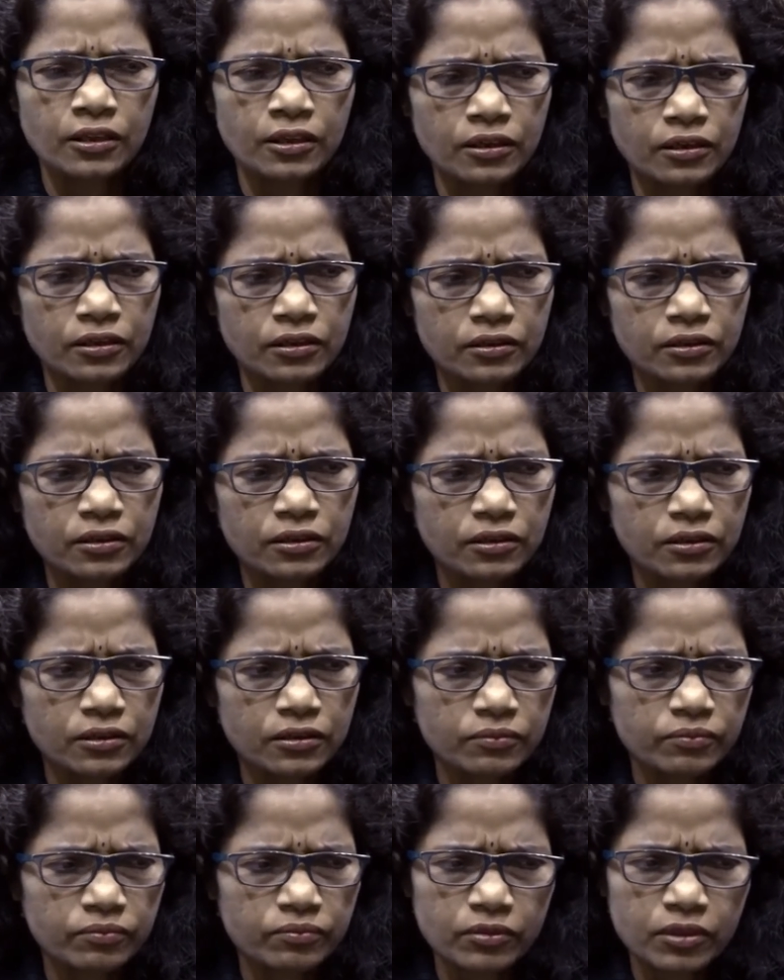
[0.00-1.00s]

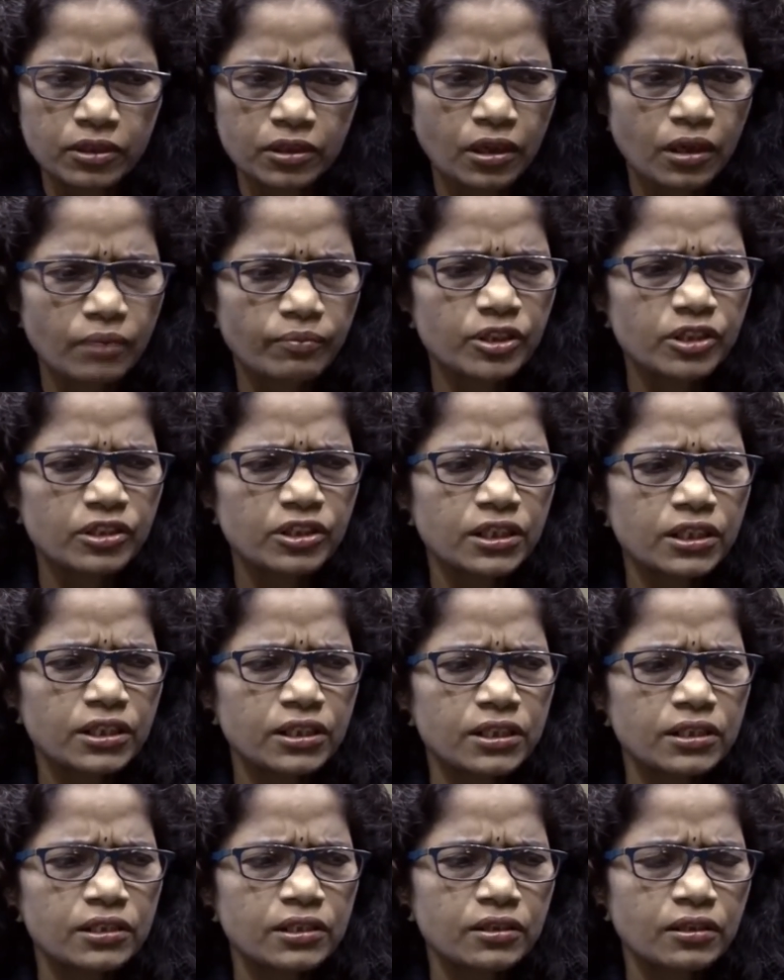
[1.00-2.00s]
the common
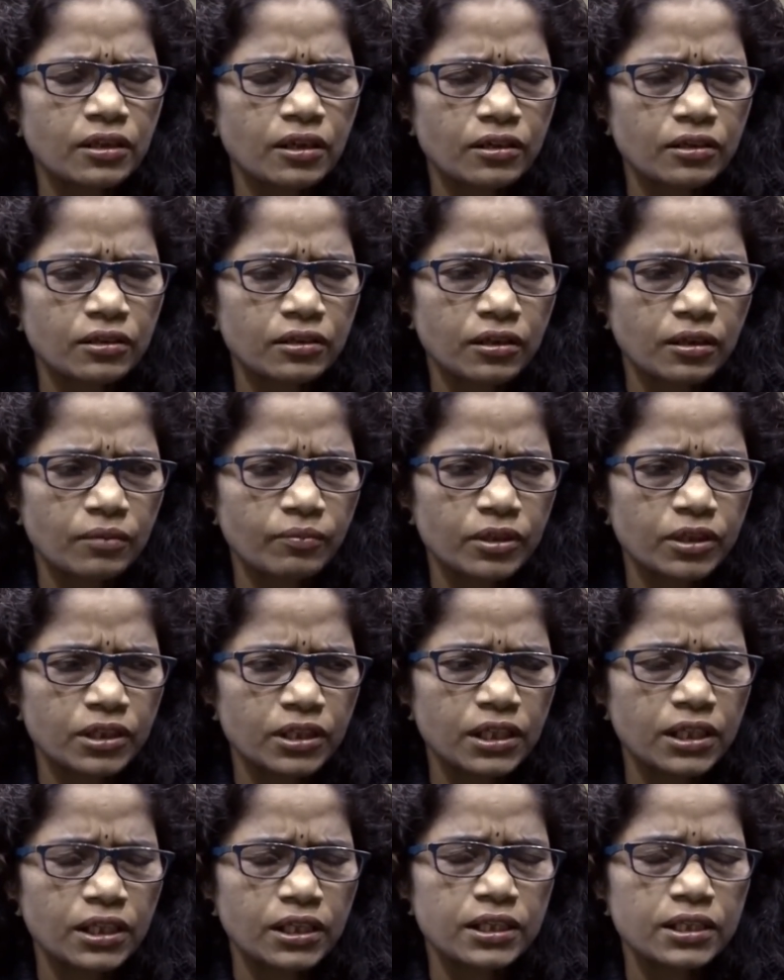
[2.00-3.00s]
diseases or common
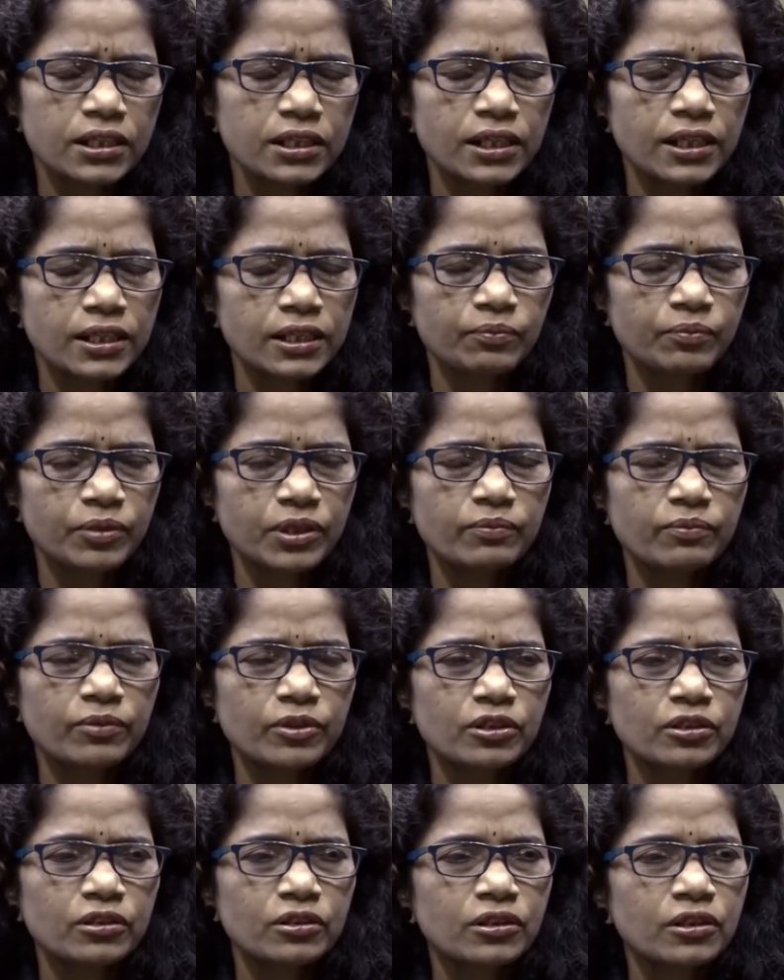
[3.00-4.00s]
illness like
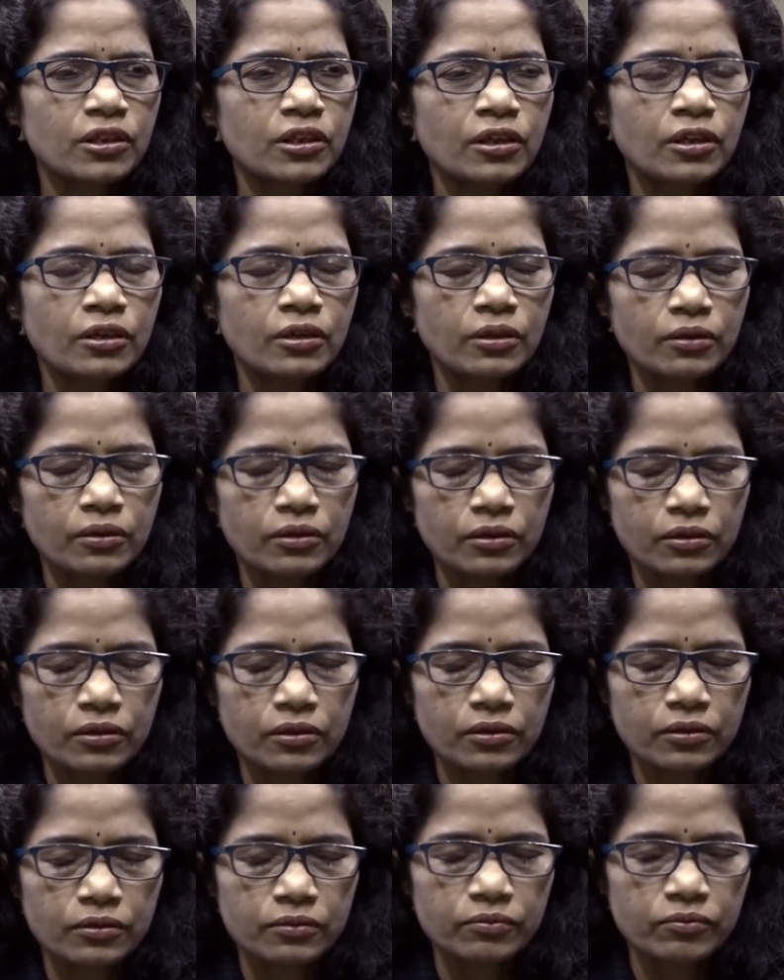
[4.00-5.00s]
fever,
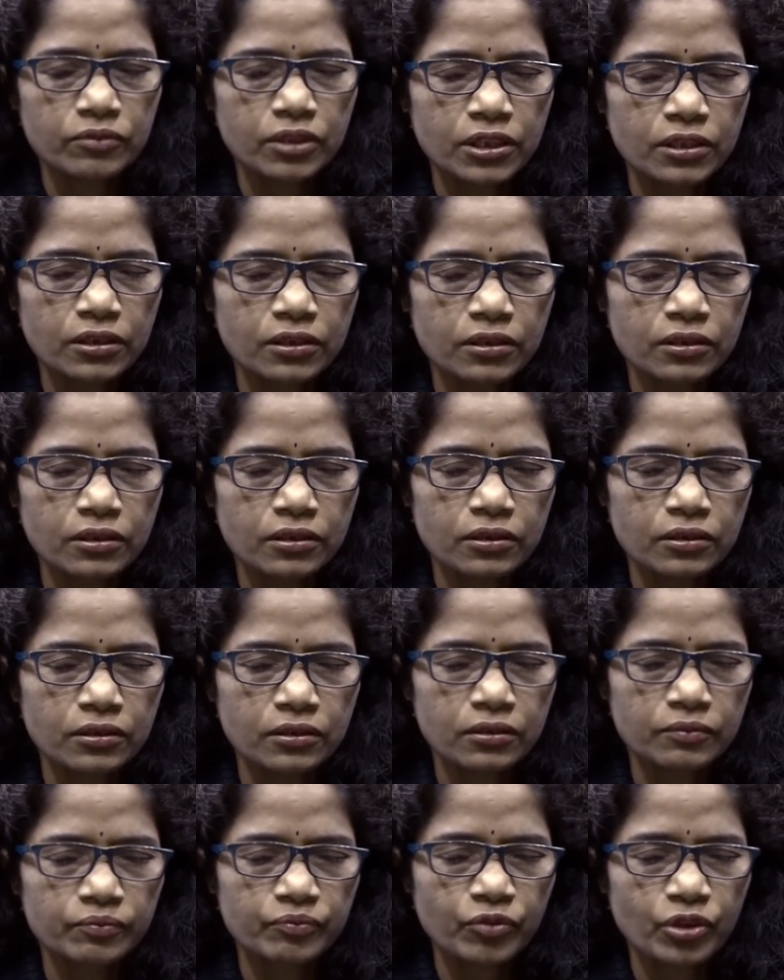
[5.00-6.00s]

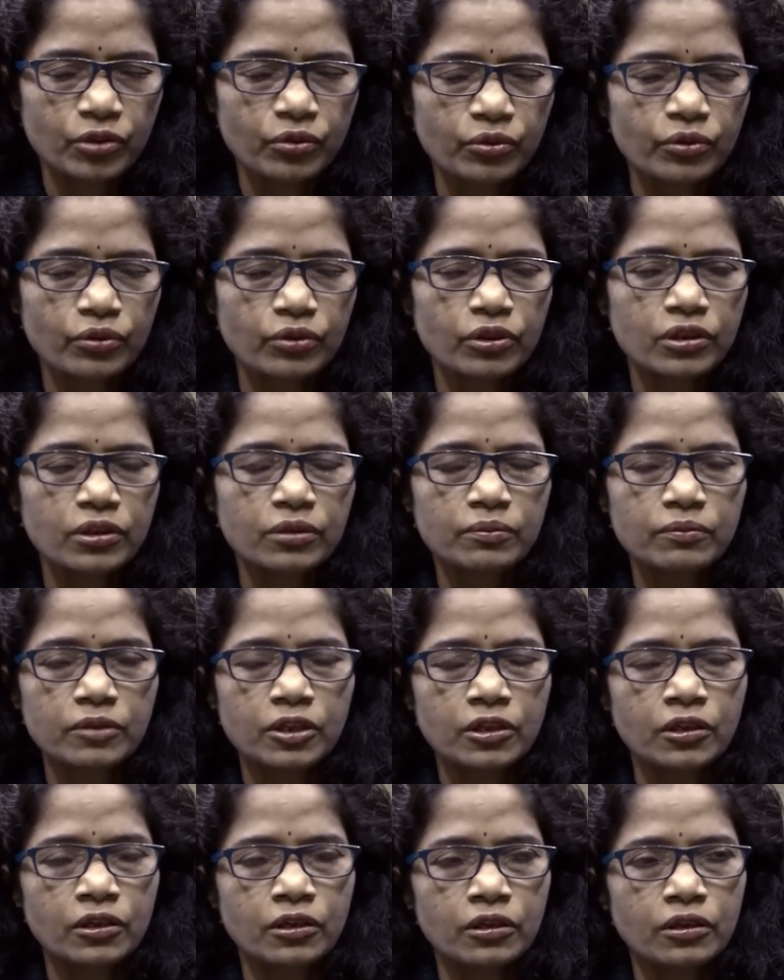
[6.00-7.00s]
then cold
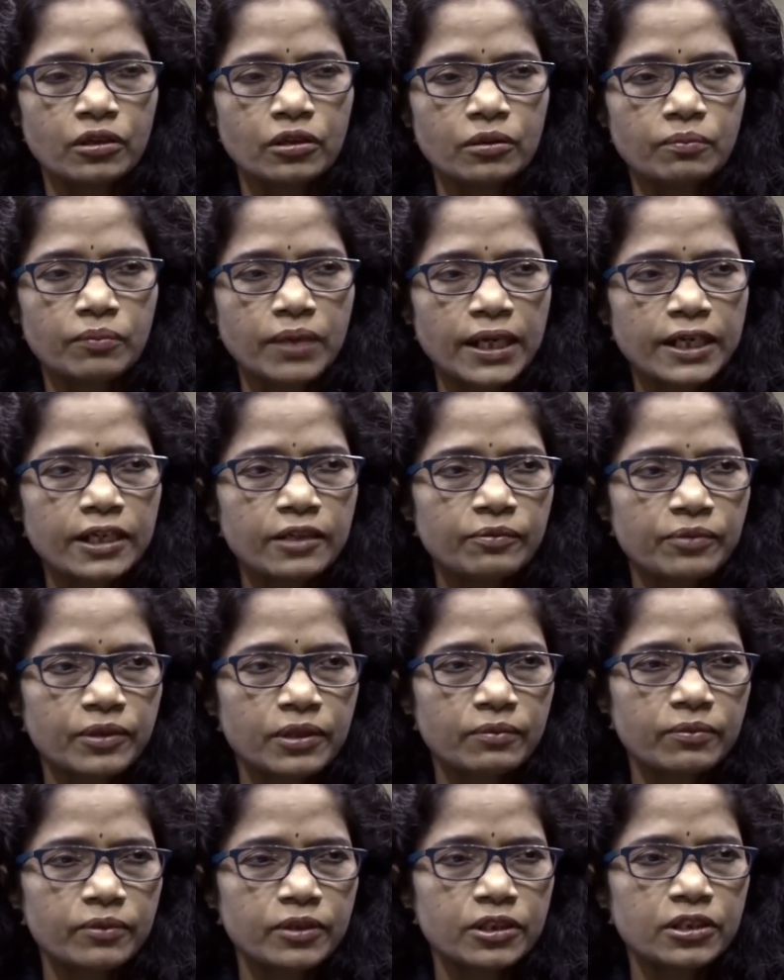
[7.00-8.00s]
or mild
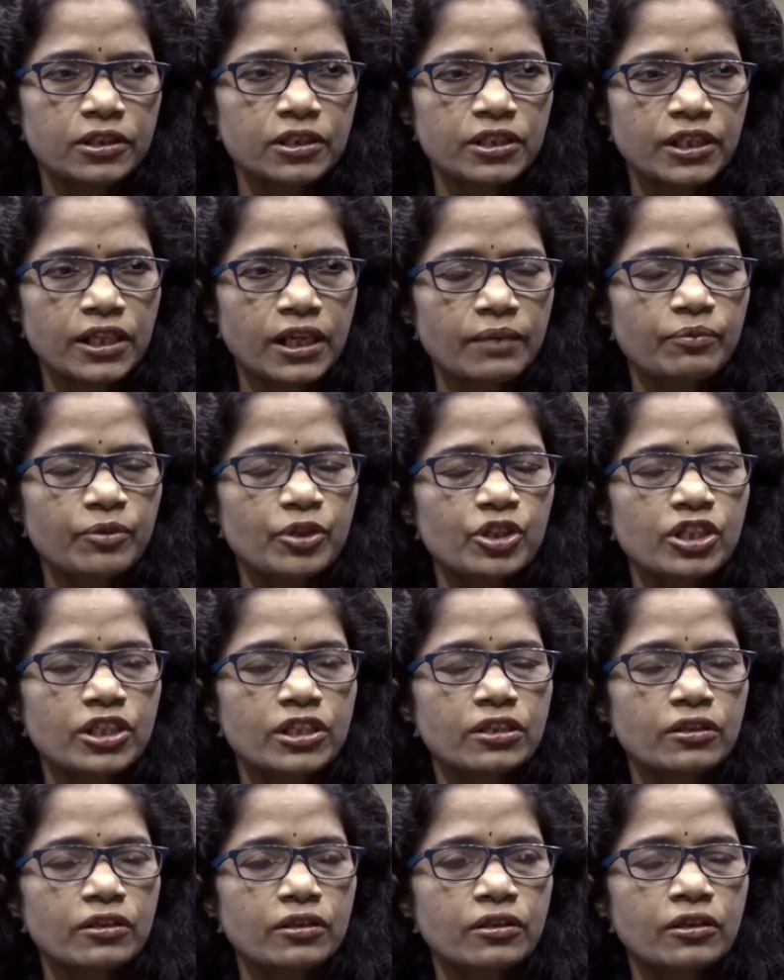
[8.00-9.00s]
fever, scabies and
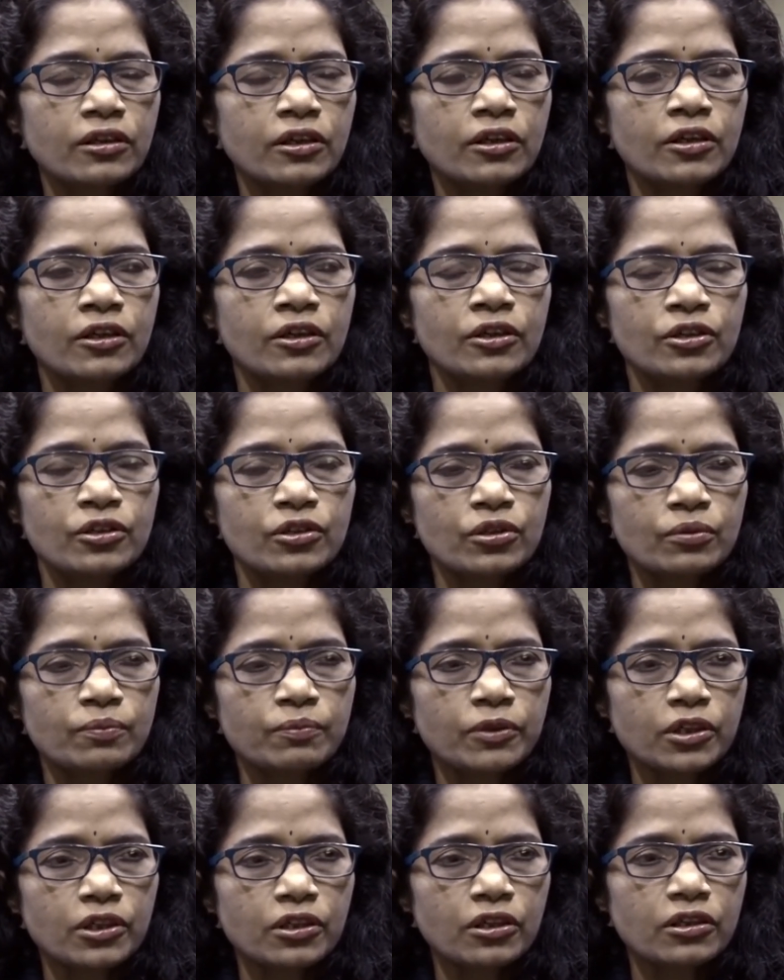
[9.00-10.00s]
all. So
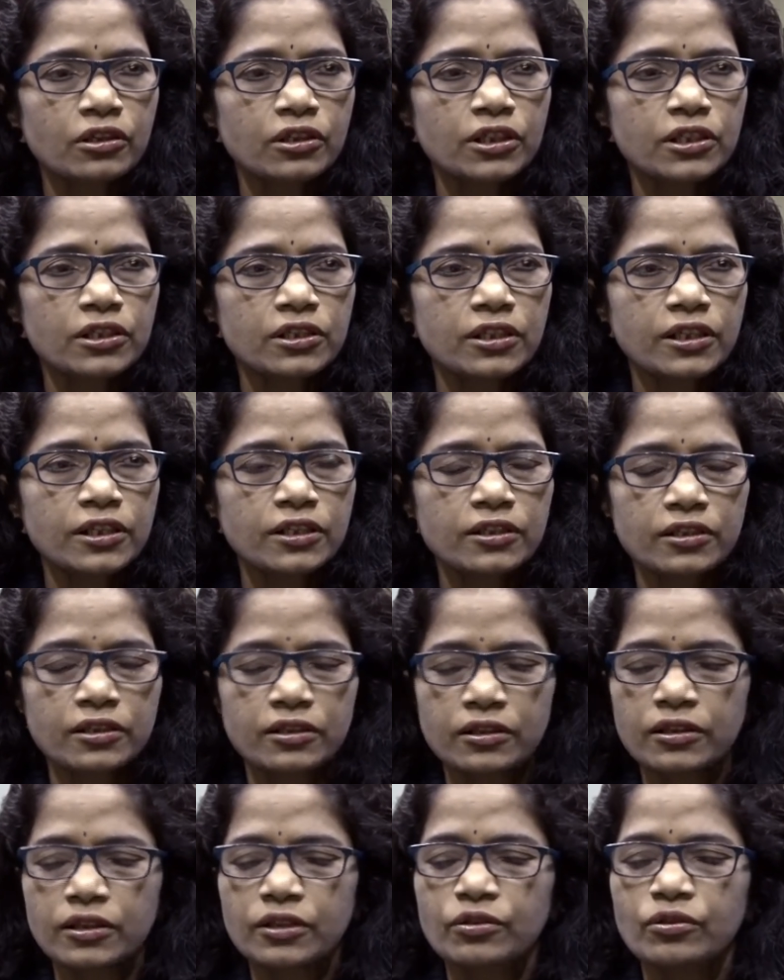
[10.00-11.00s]
for all these
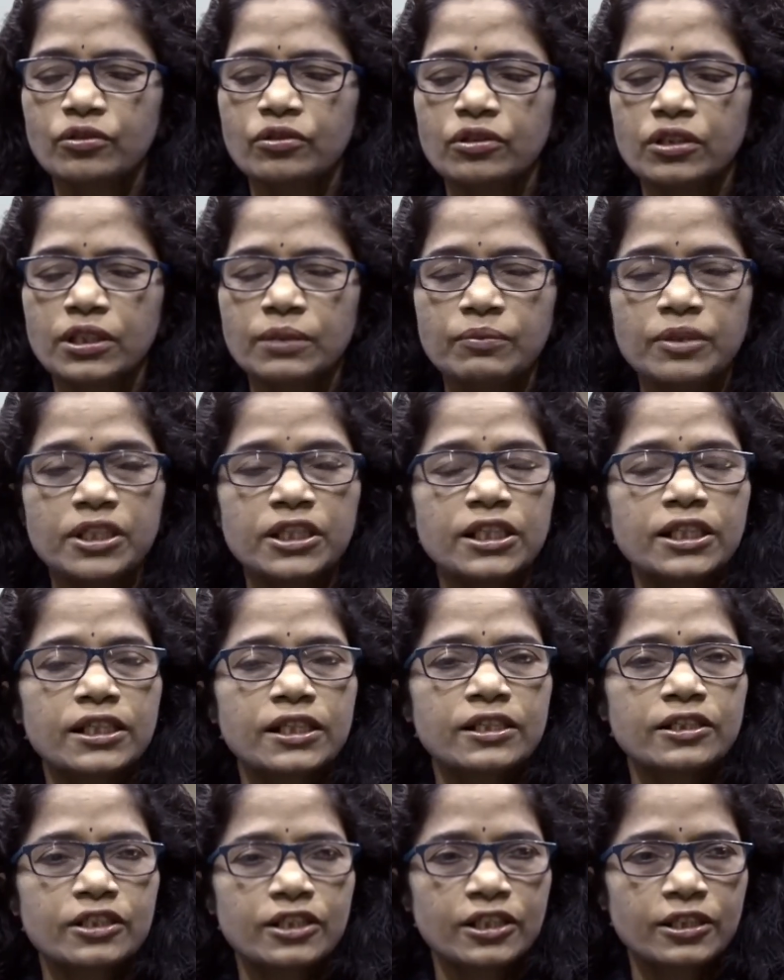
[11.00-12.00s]
things they don't
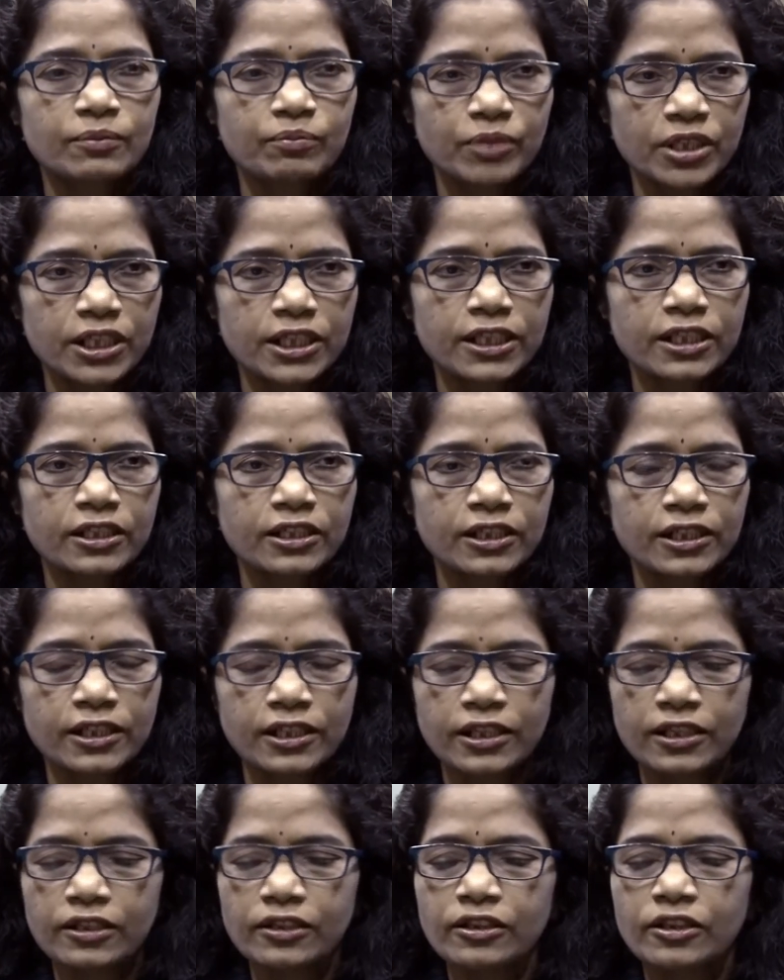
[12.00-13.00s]
immediately seek medical
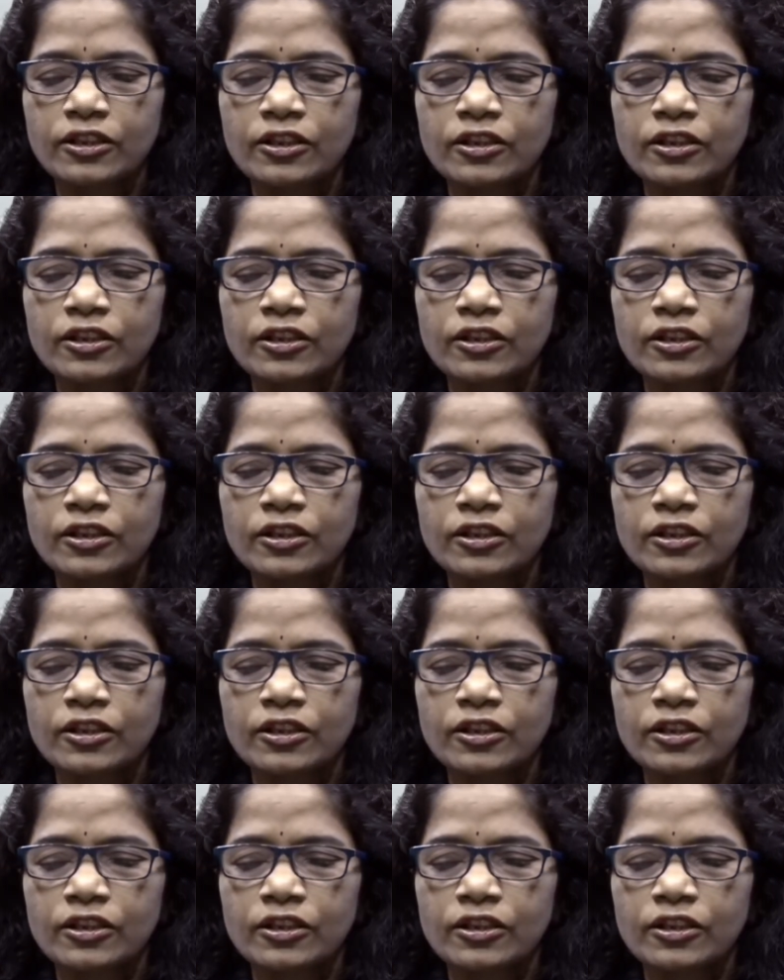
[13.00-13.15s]
care